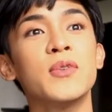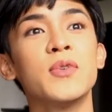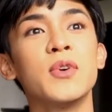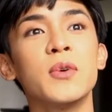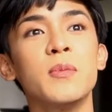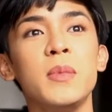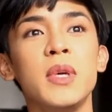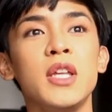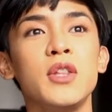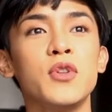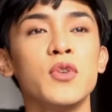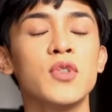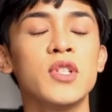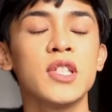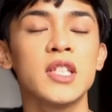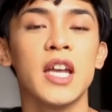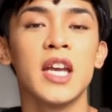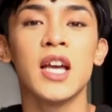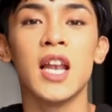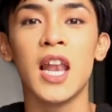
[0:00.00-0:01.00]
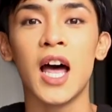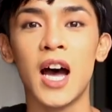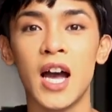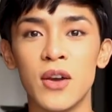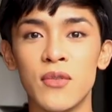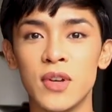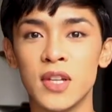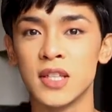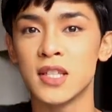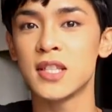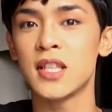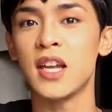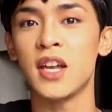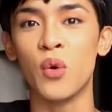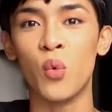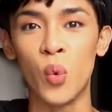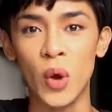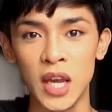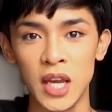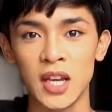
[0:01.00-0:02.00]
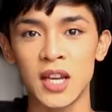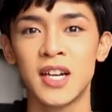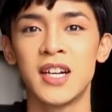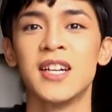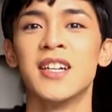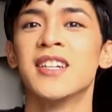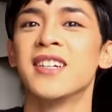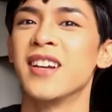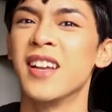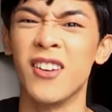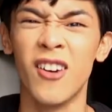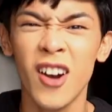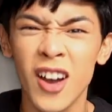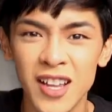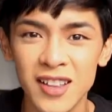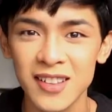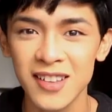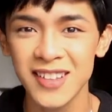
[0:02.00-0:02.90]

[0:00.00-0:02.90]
for me to stay alive and stay awake. No?